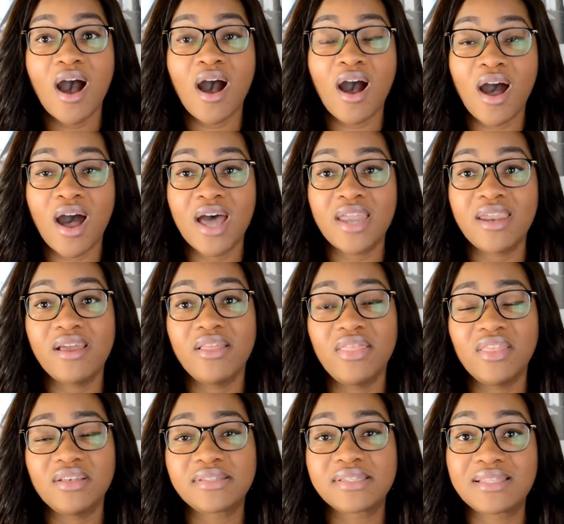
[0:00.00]
on
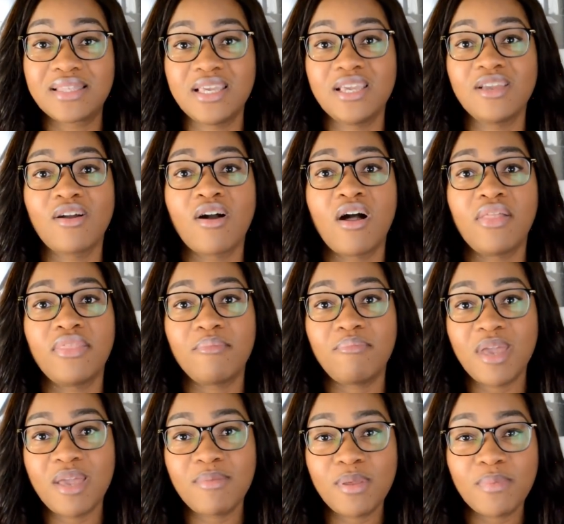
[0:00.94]
this thing called the
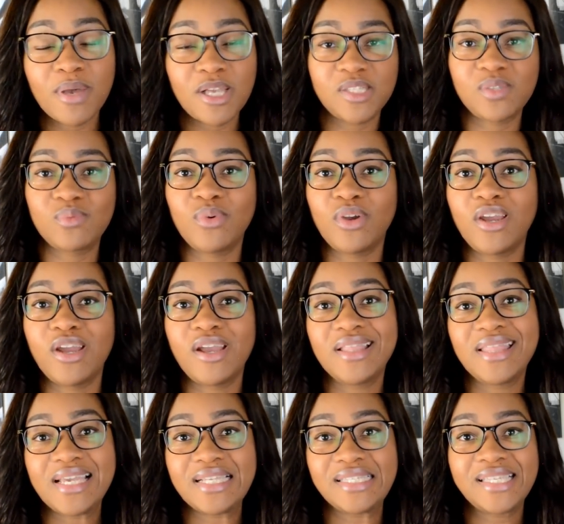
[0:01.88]
baby bus
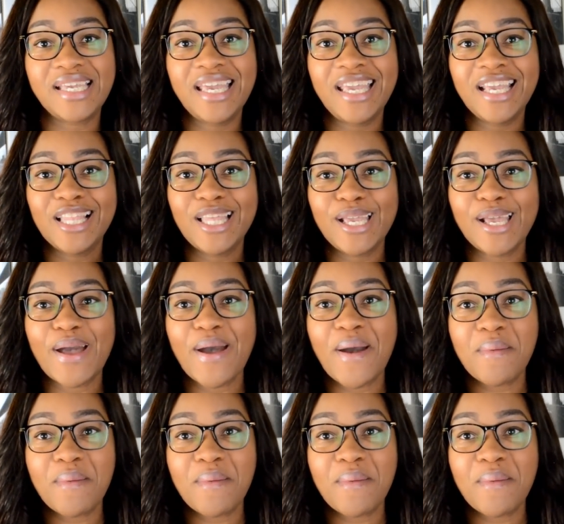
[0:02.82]
where they take like